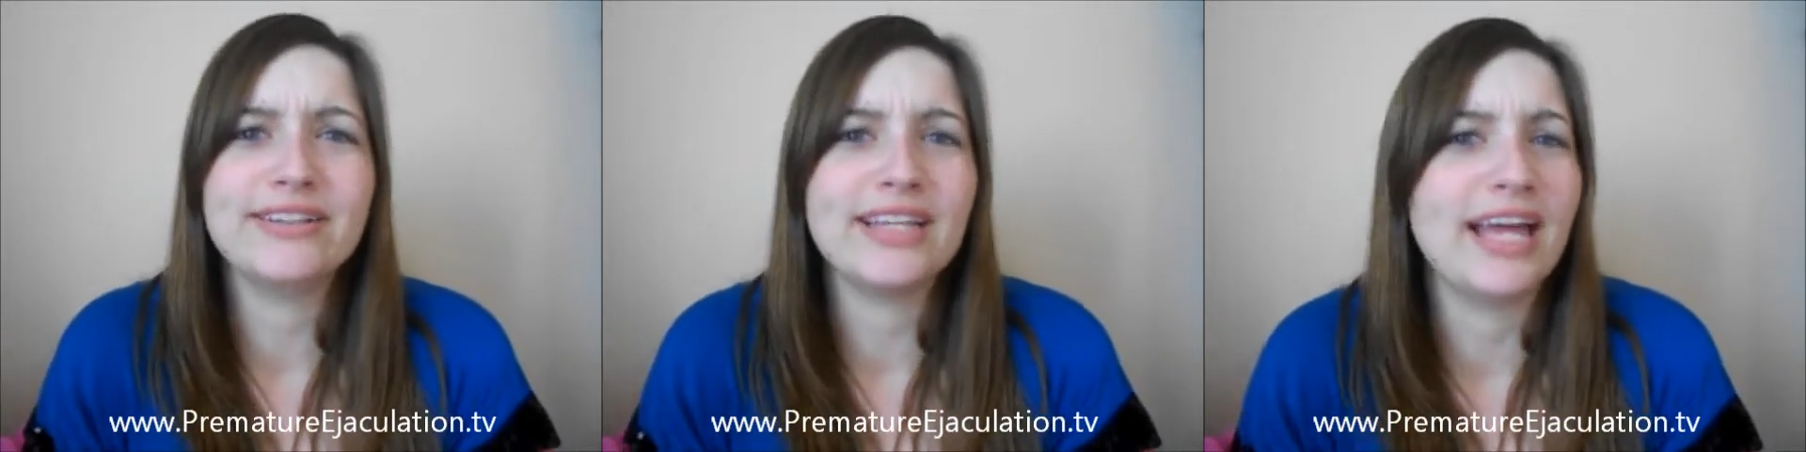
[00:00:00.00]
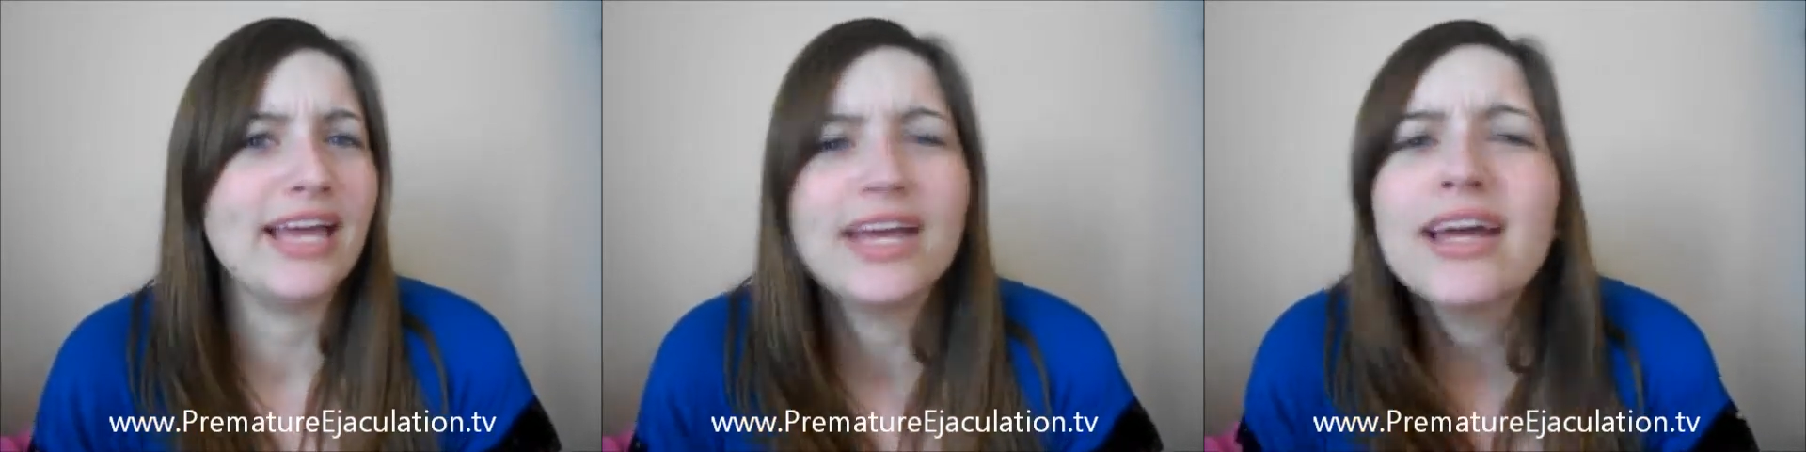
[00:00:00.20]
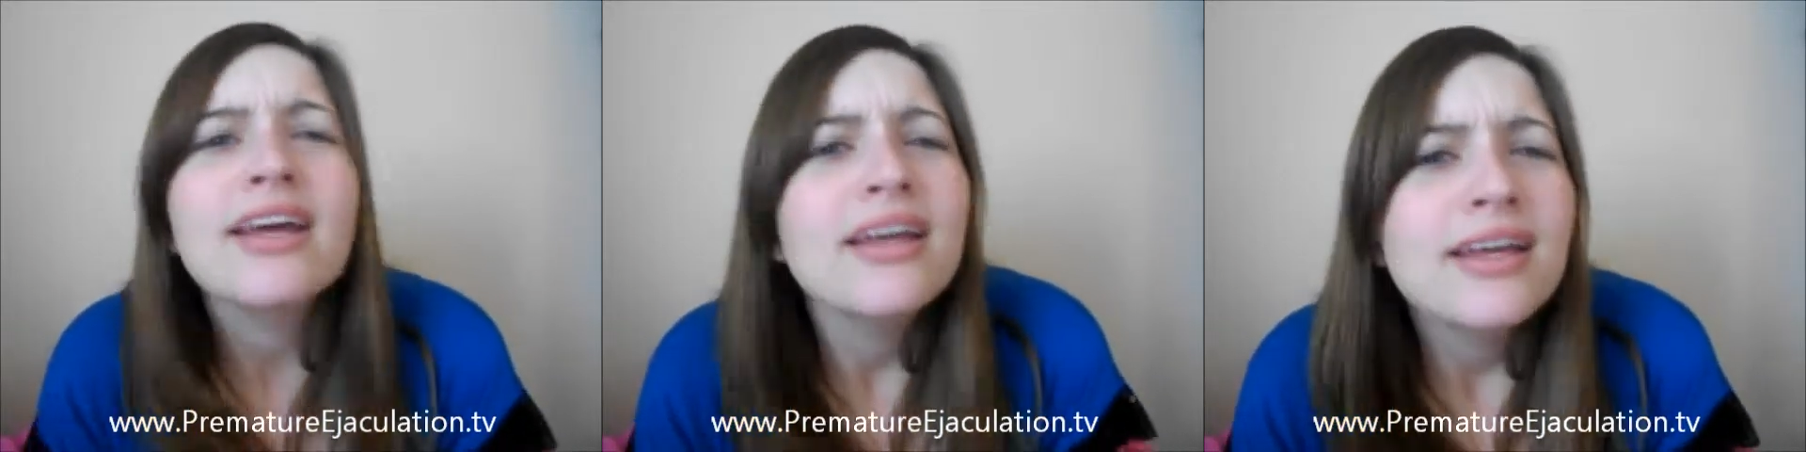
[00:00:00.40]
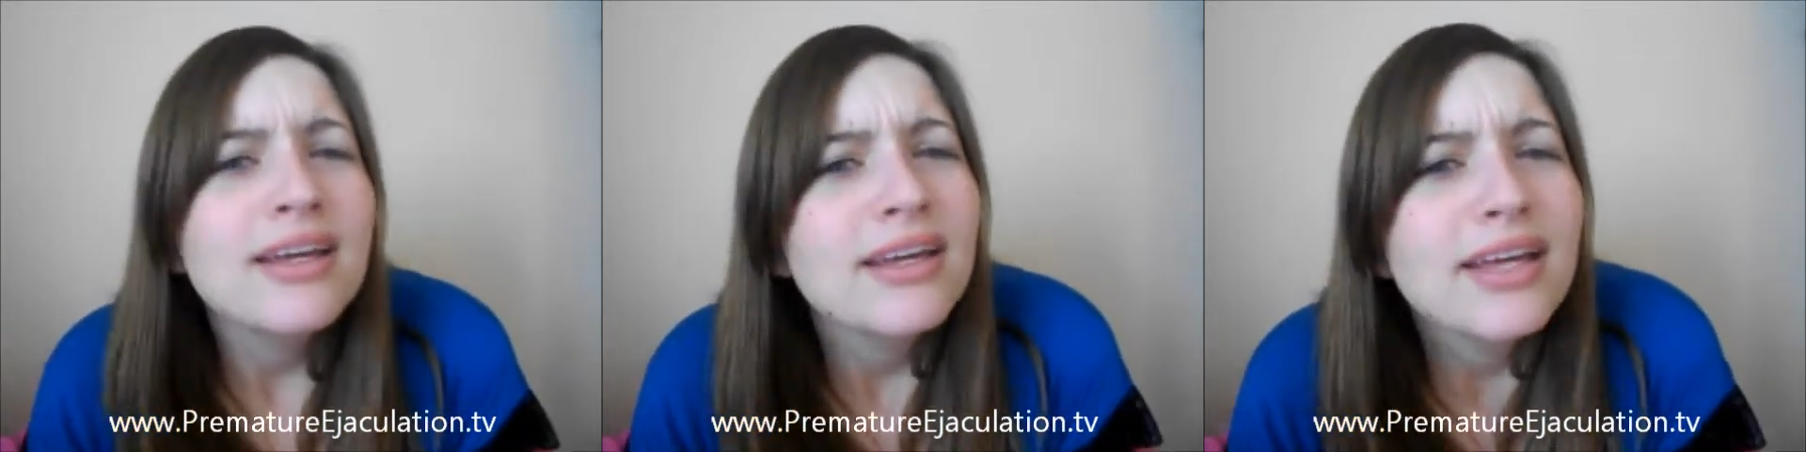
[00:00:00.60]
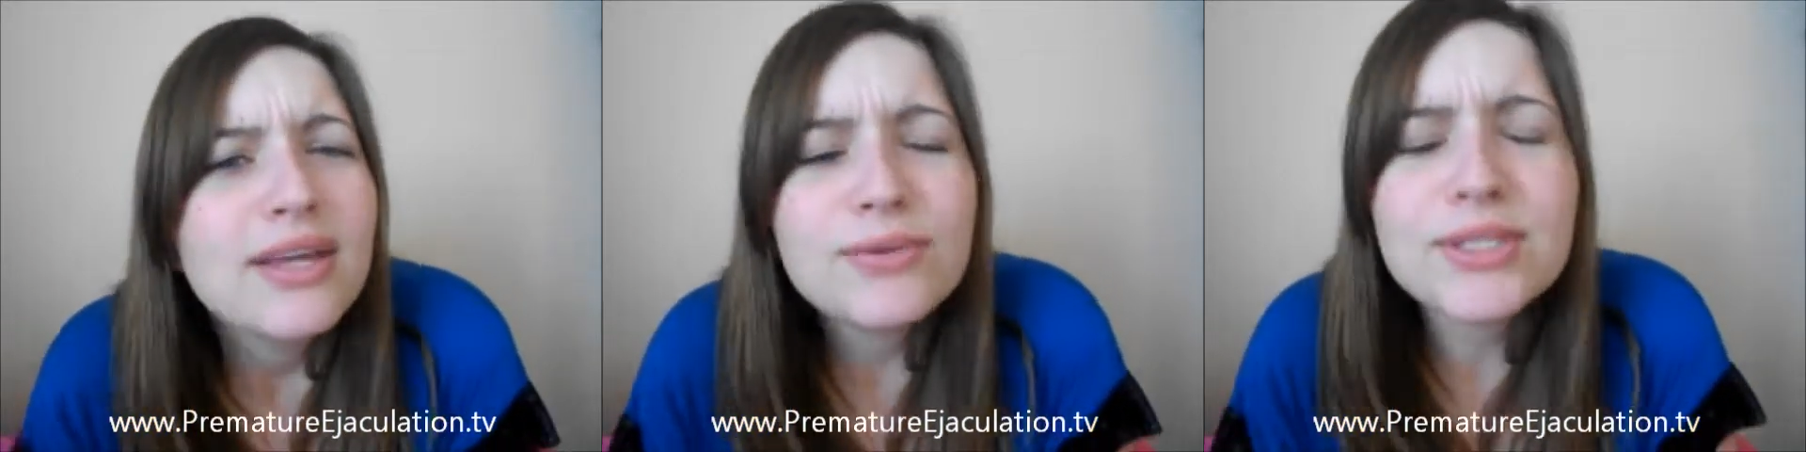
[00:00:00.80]
Like,
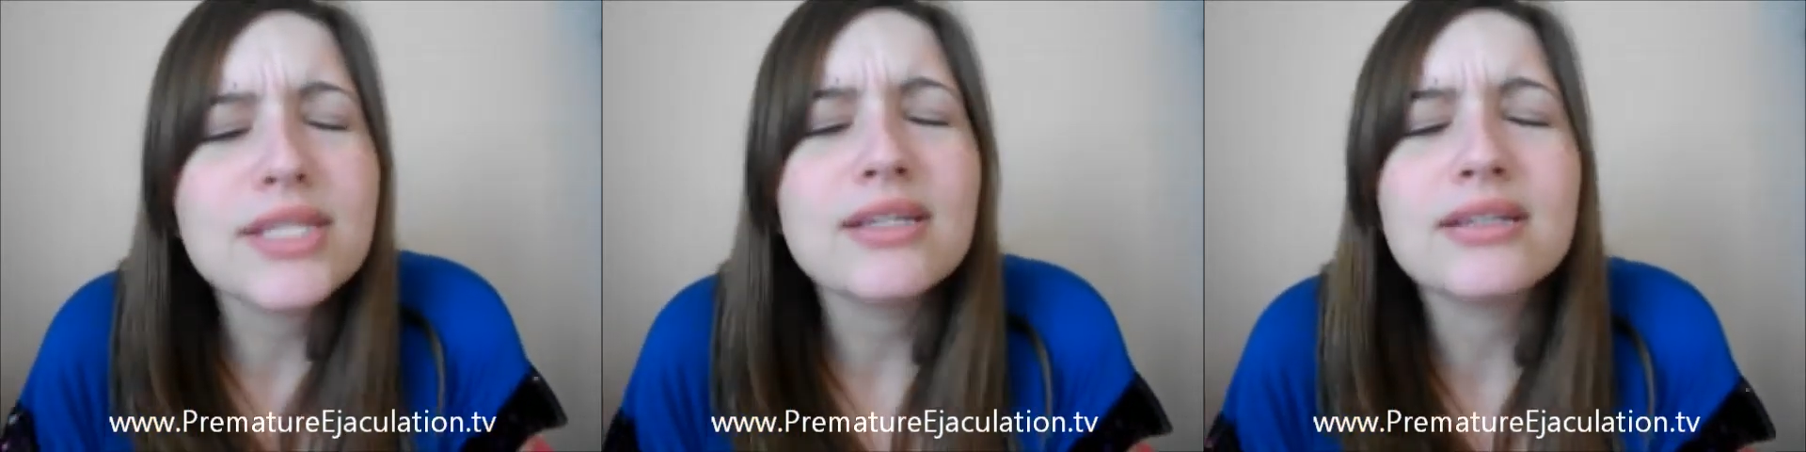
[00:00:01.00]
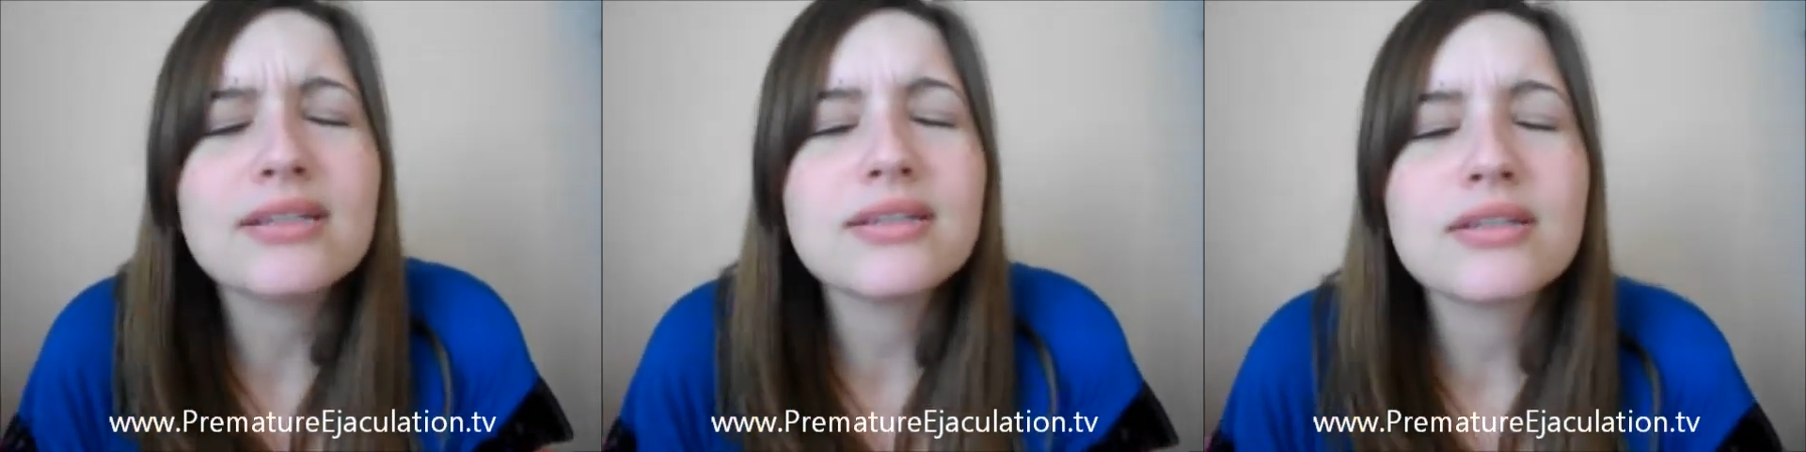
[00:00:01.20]
it was